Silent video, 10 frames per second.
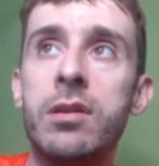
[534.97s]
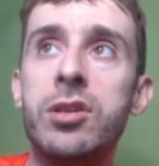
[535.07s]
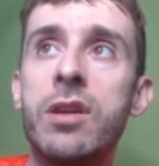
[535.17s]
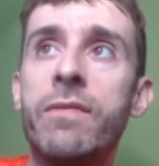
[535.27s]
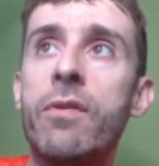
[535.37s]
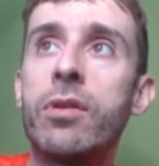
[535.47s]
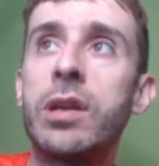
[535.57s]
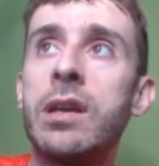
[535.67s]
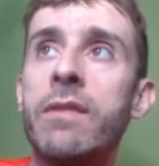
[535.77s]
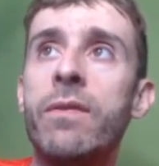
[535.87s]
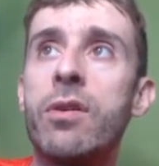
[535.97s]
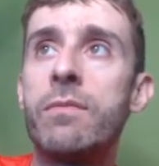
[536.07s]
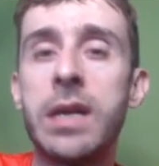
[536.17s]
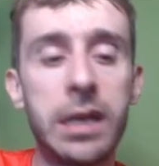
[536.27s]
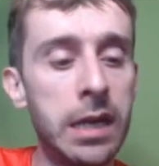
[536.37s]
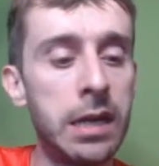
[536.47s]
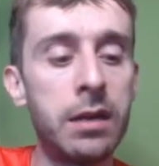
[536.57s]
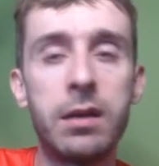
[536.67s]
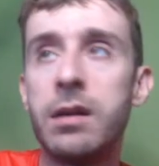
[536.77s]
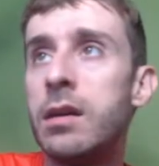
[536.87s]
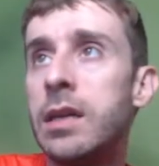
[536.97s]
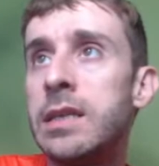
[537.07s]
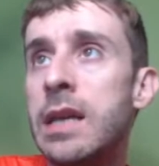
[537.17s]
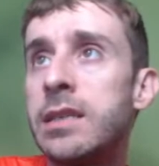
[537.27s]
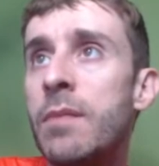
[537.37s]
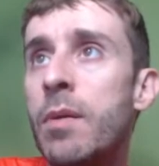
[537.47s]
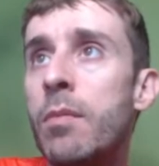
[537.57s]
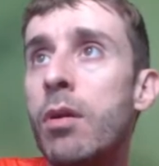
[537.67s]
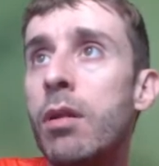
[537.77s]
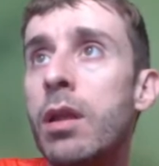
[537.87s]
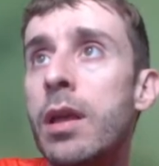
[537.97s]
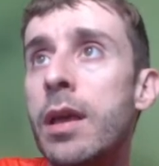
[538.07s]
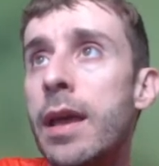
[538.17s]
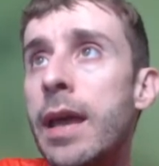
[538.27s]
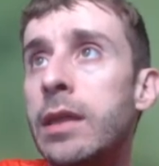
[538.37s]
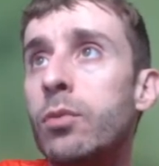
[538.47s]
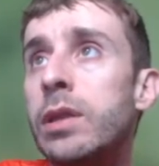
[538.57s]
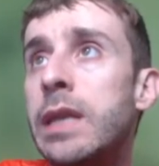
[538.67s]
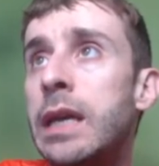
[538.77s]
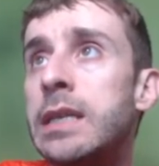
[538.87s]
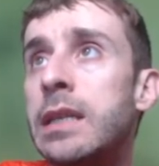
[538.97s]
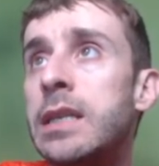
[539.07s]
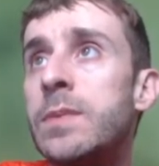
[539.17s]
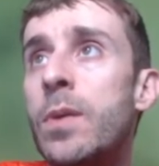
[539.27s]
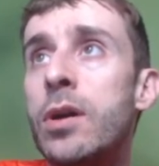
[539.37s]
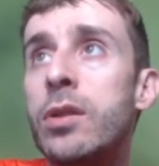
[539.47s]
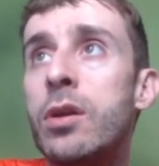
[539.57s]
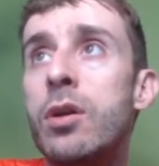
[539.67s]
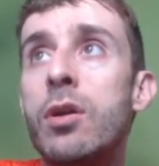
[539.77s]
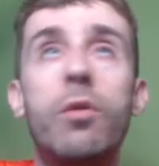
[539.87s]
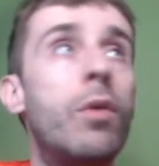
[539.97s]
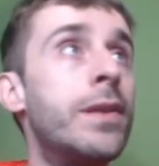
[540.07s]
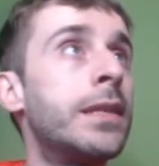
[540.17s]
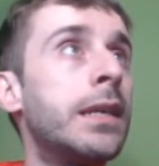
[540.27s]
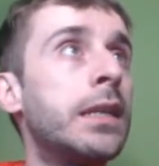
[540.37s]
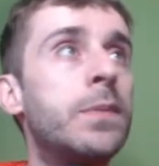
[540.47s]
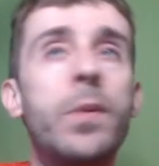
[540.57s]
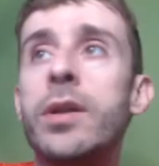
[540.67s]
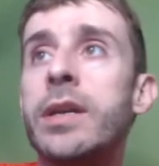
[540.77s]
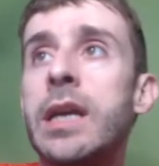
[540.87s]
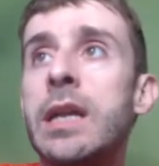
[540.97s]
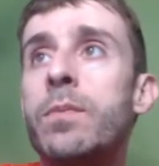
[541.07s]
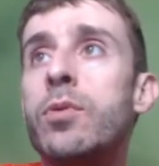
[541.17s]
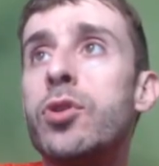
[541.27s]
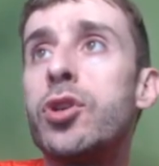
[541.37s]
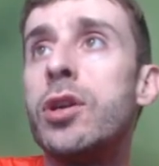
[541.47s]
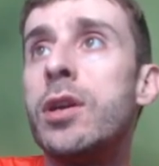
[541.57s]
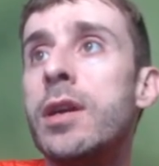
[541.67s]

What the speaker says: gf4, king f4. My king is unstoppable and will take easily this pawn. Once I take this pawn, I can push